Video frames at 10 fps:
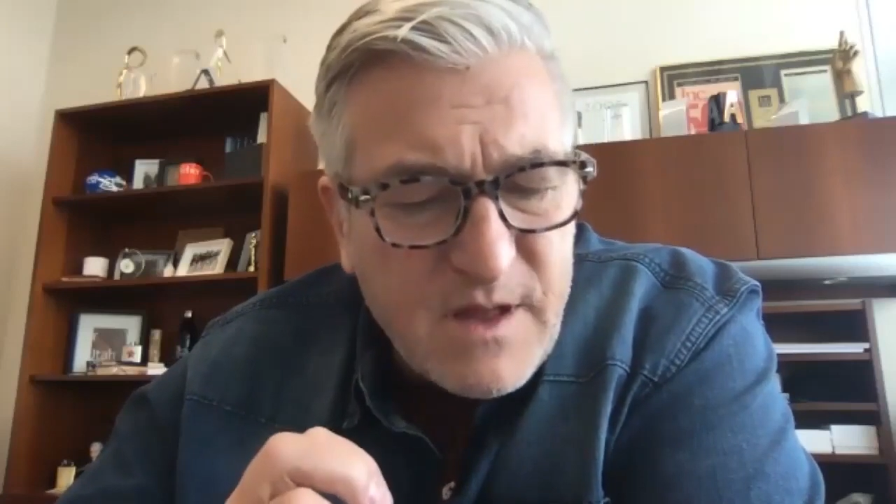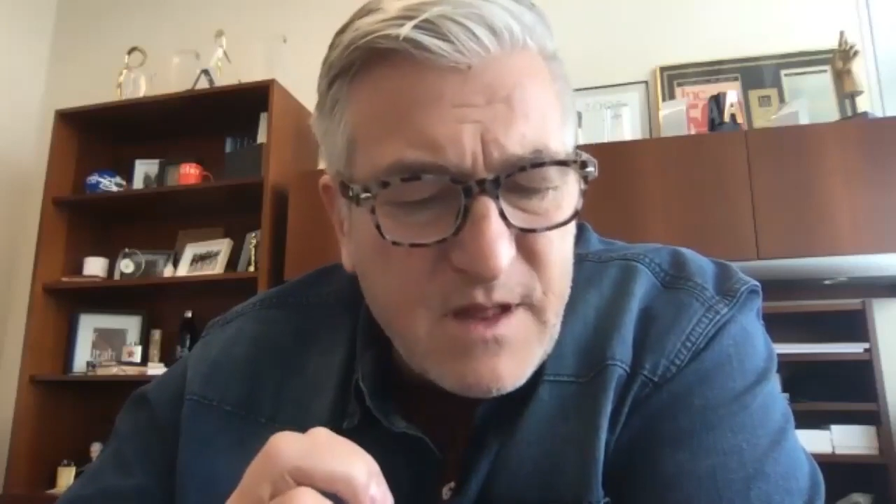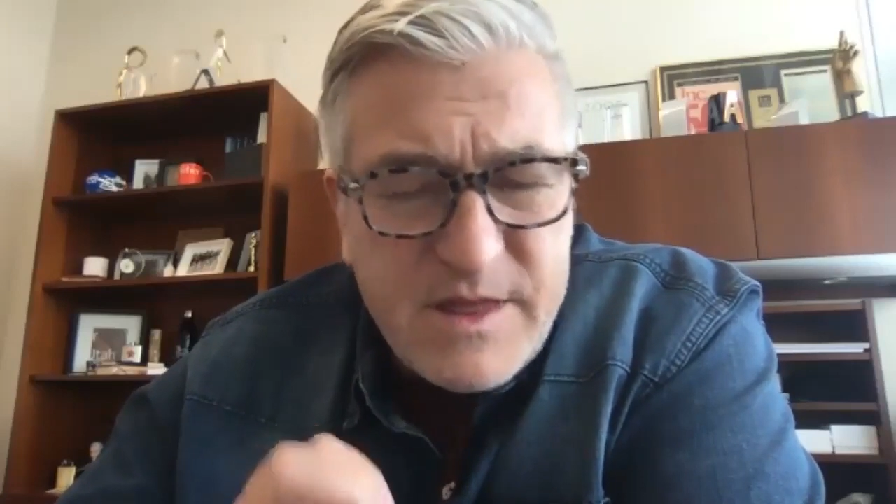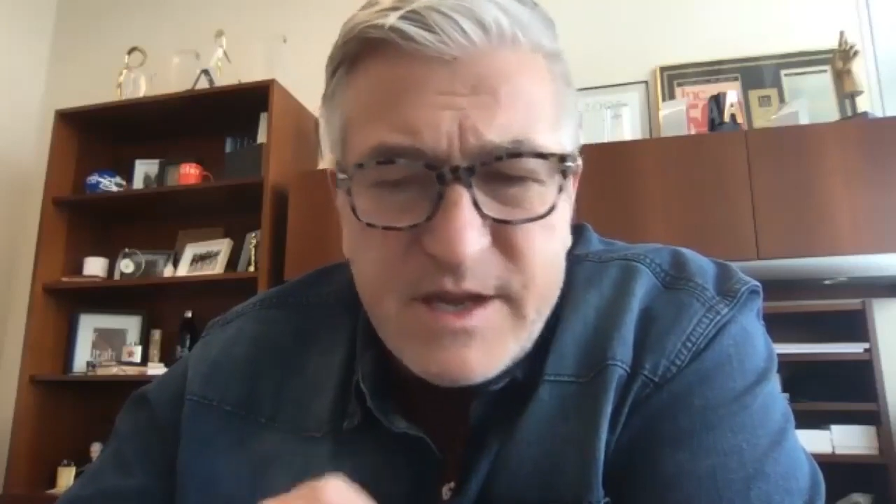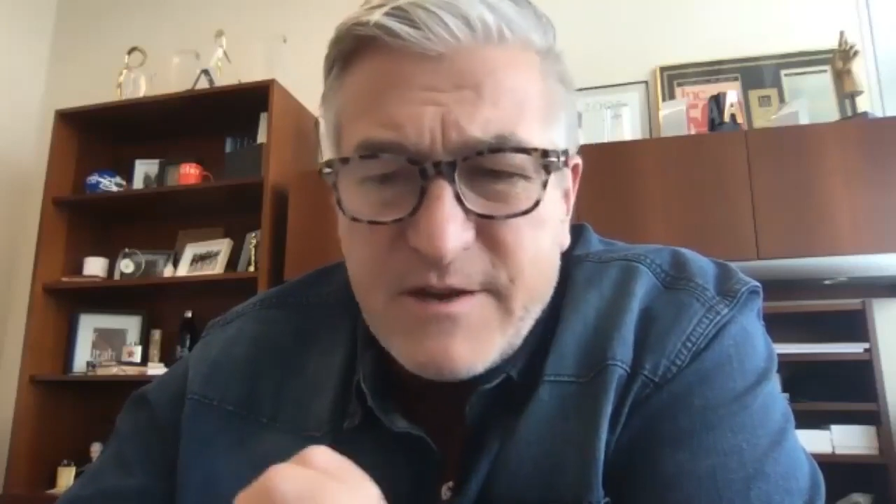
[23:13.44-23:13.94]

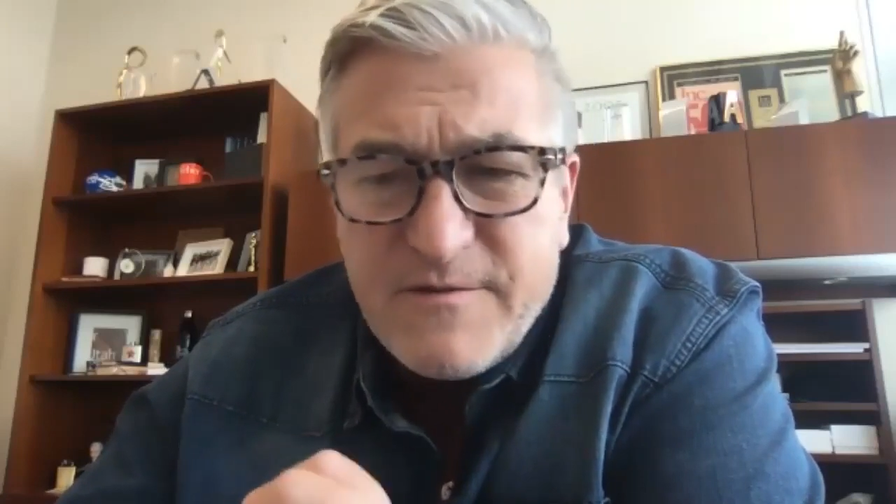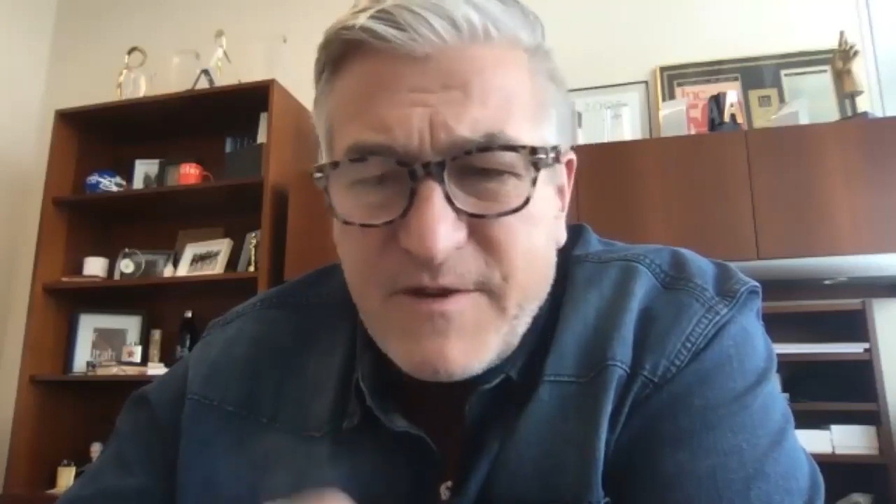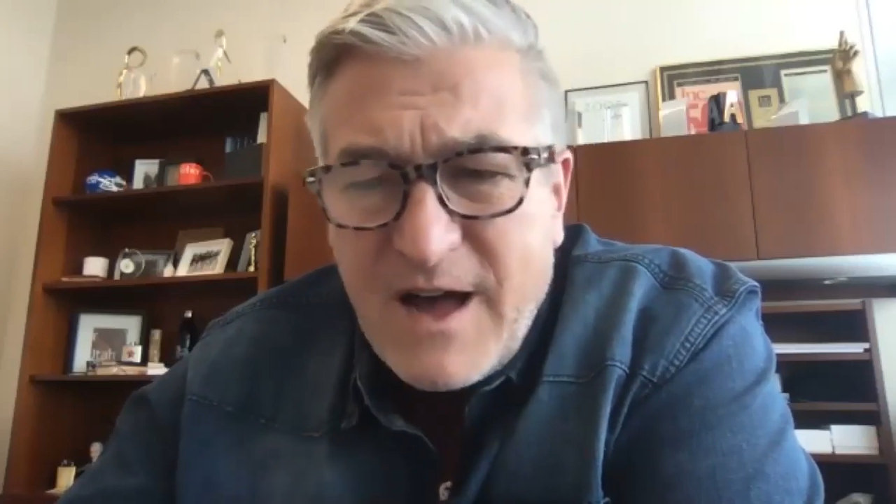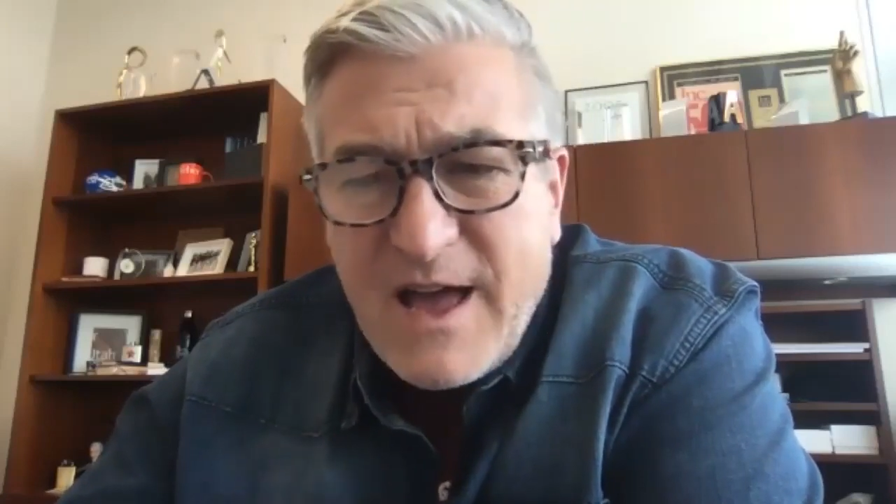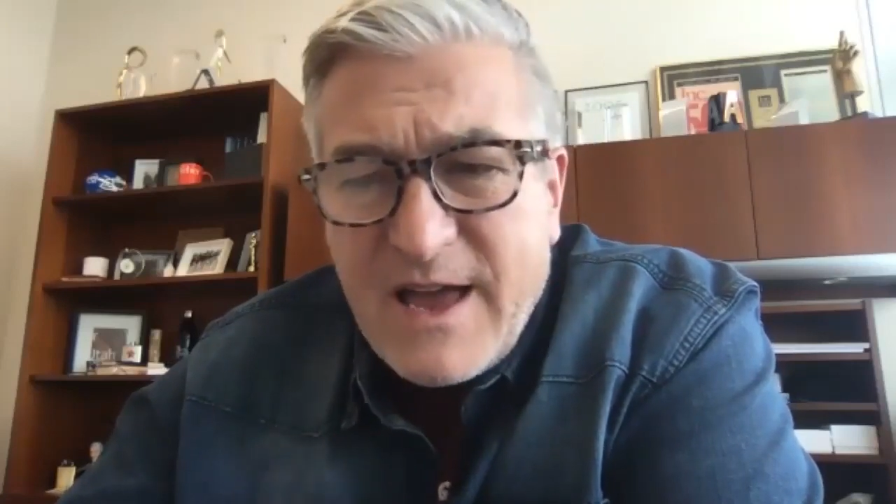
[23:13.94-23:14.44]
the
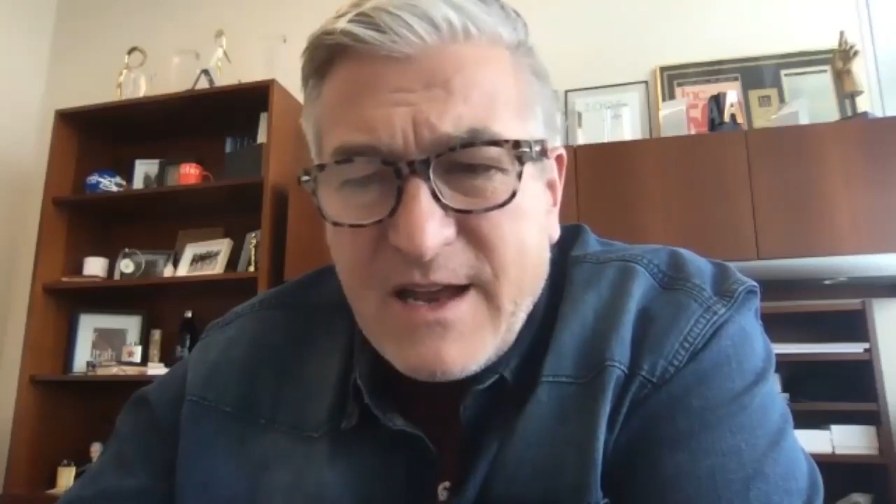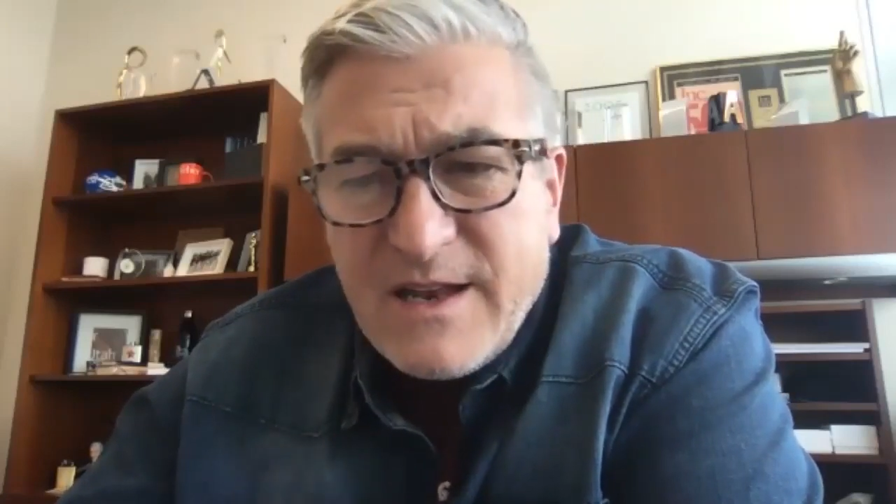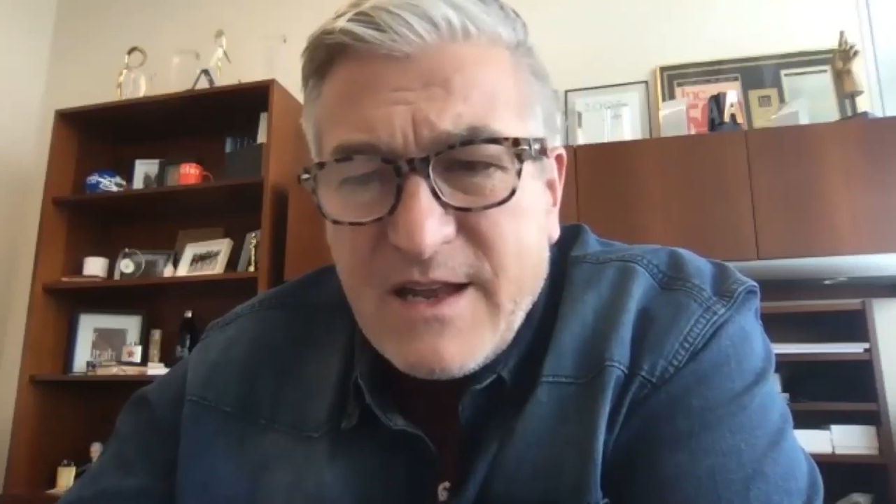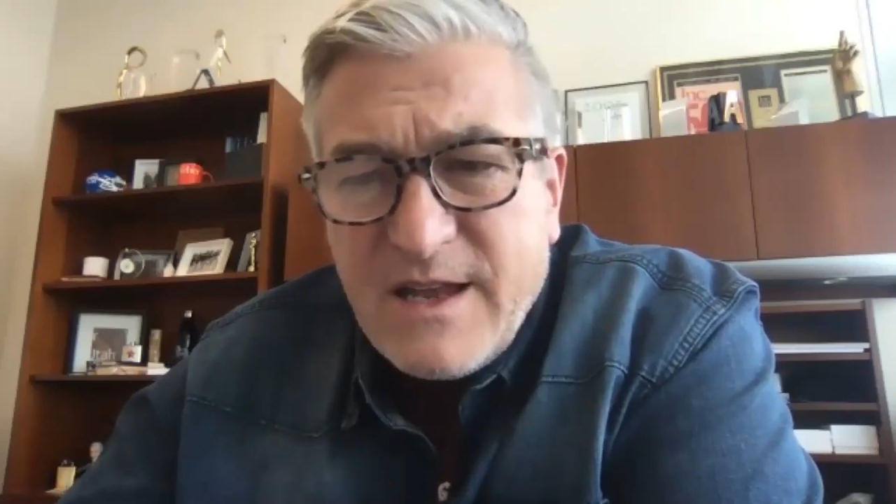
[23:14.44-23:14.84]
divine